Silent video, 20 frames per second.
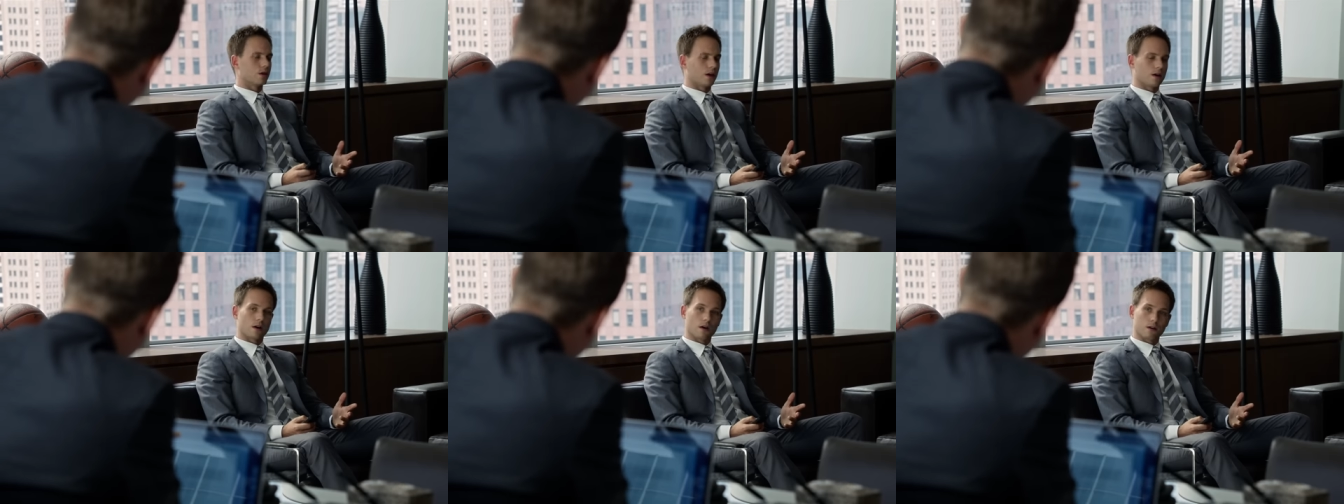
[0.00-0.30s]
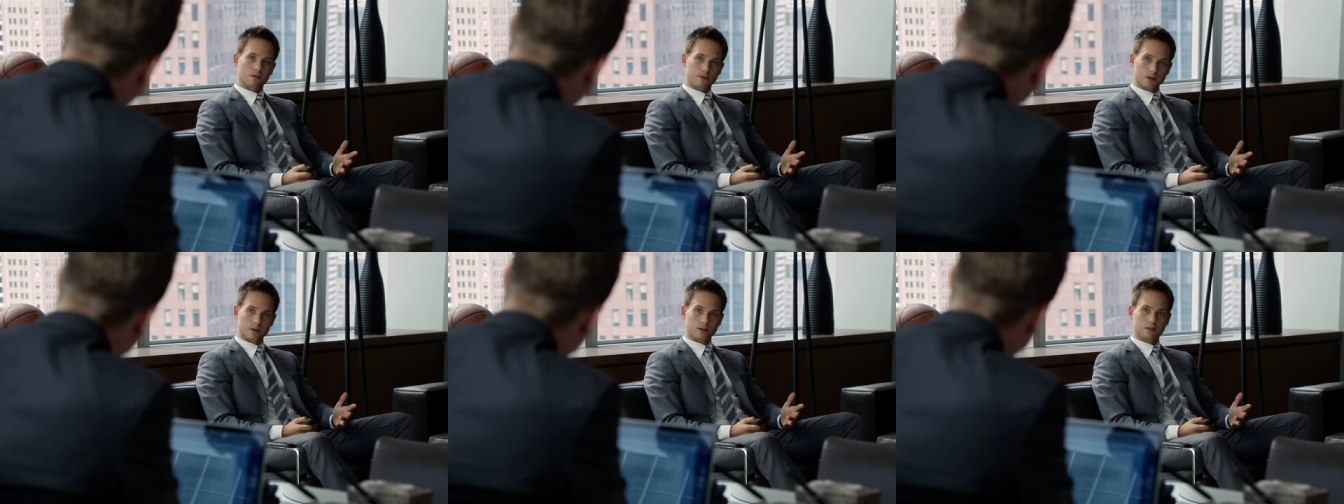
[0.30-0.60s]
Okay,
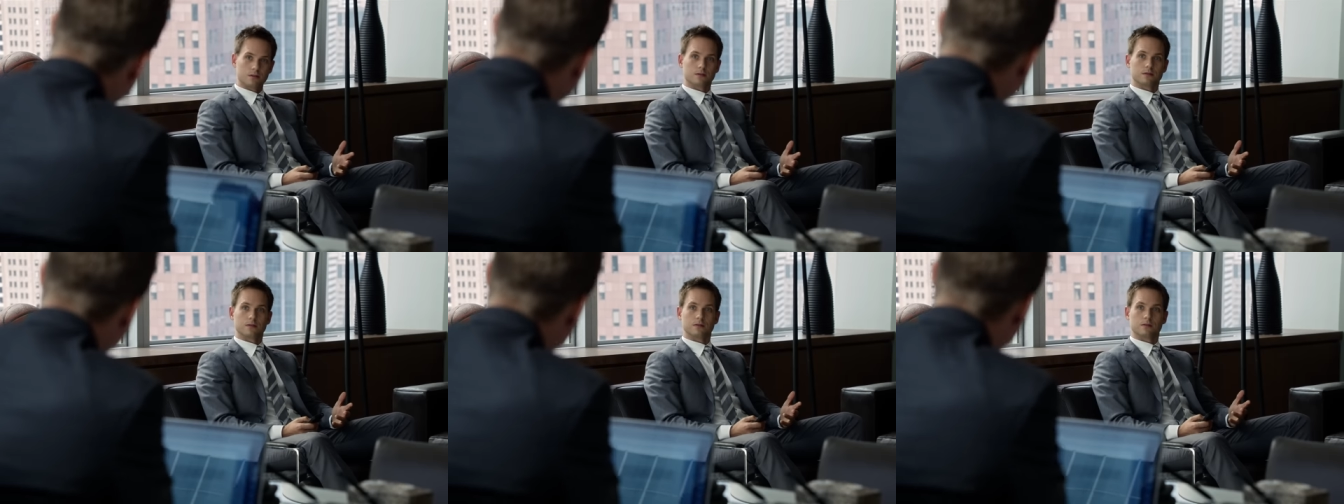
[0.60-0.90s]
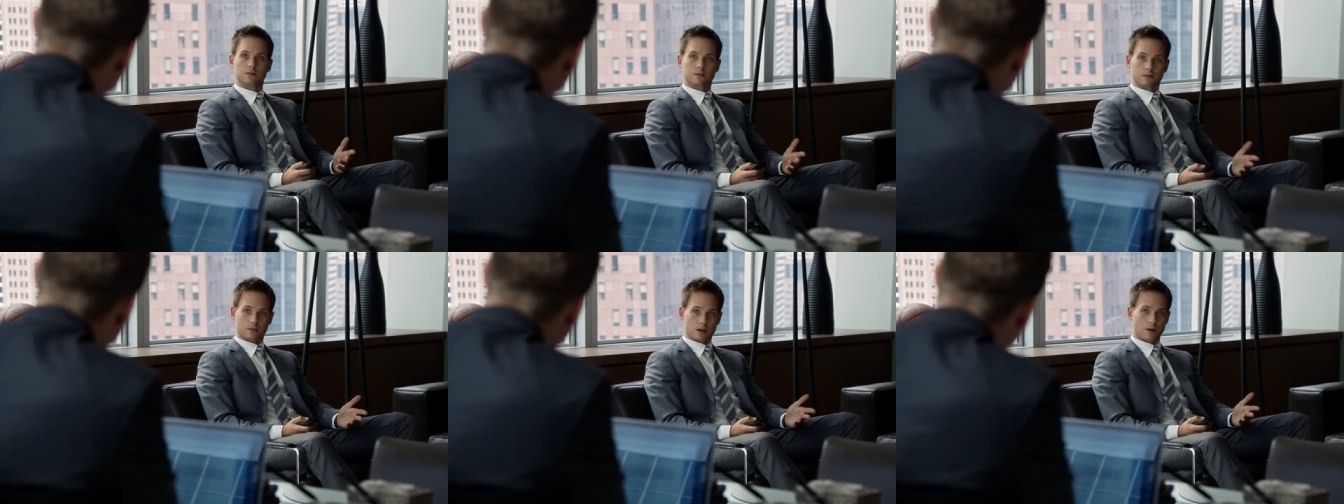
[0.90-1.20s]
Harvey,
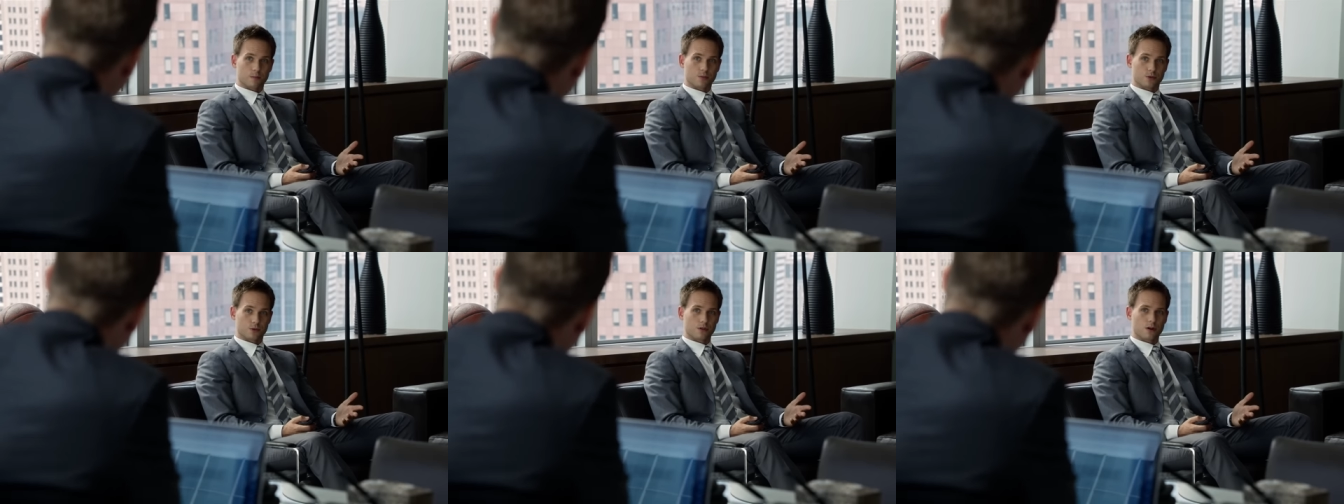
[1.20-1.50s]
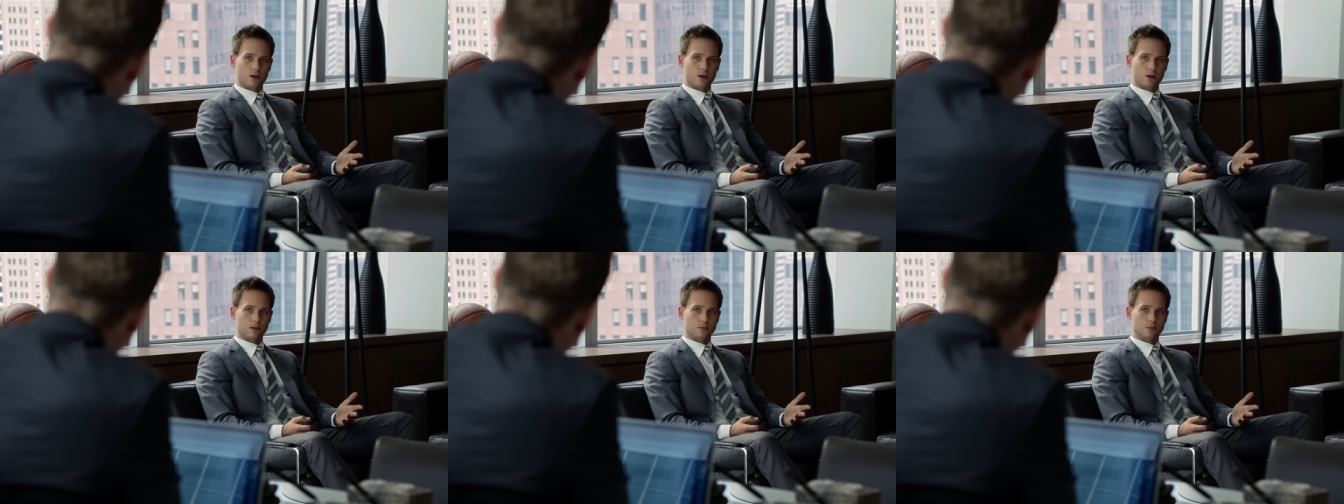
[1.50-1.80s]
I'm
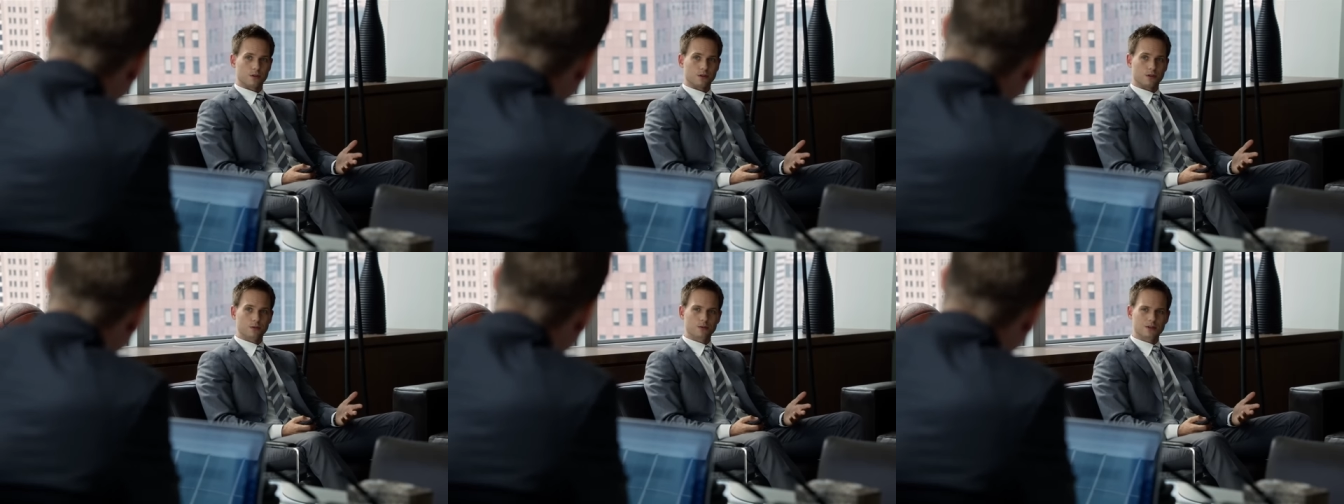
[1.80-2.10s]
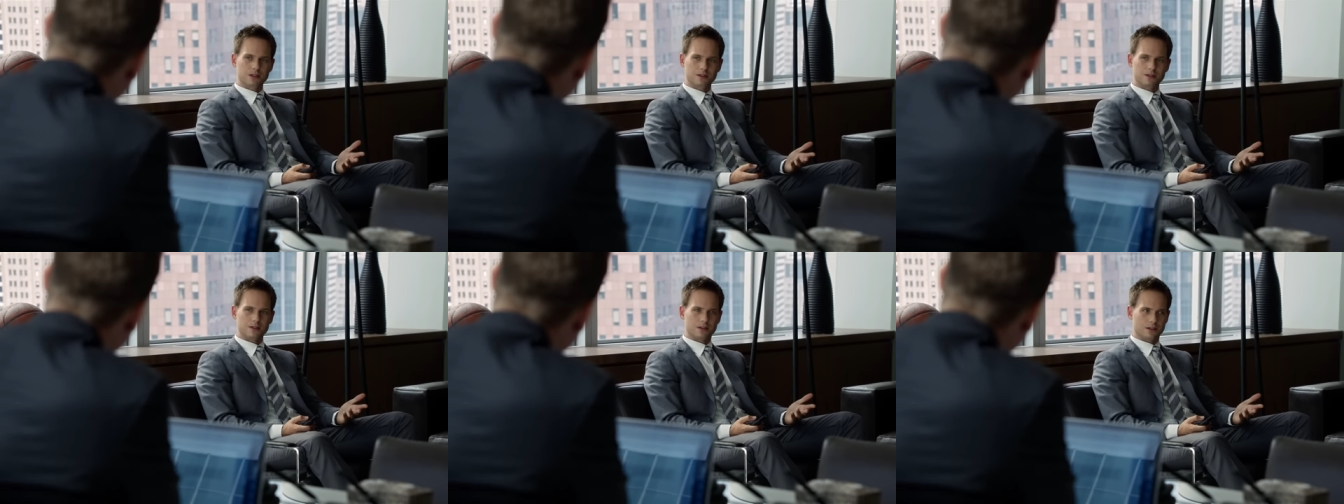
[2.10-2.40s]
sorry, but
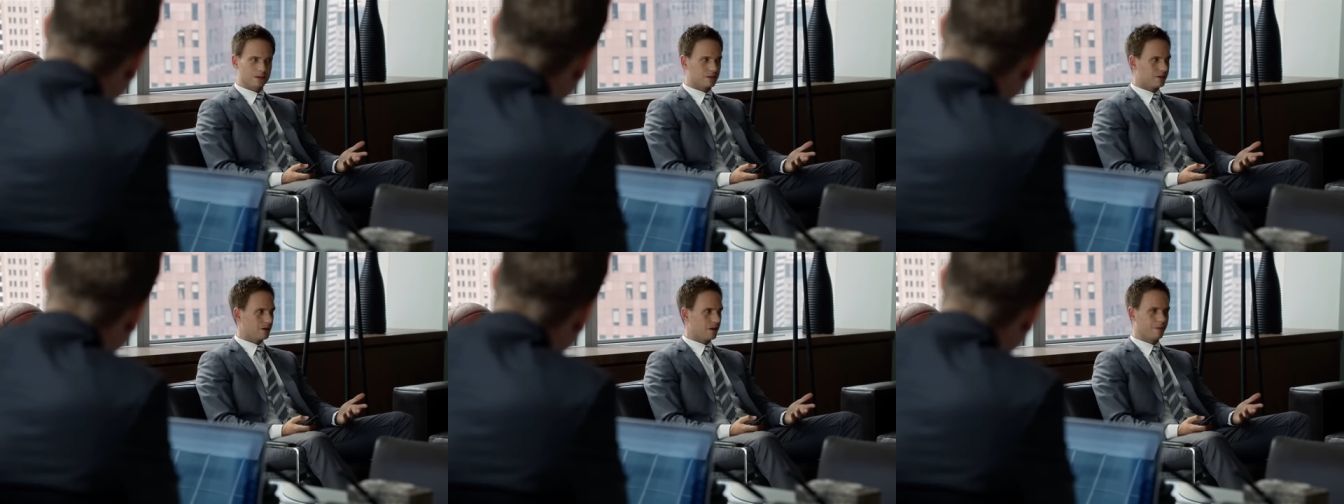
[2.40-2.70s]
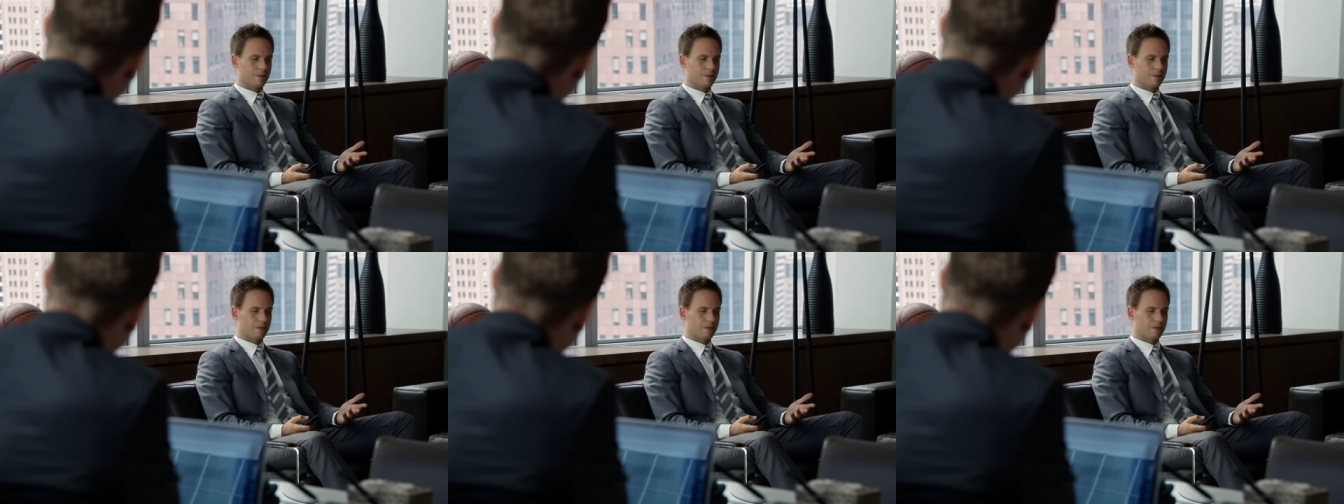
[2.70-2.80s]
you need to ease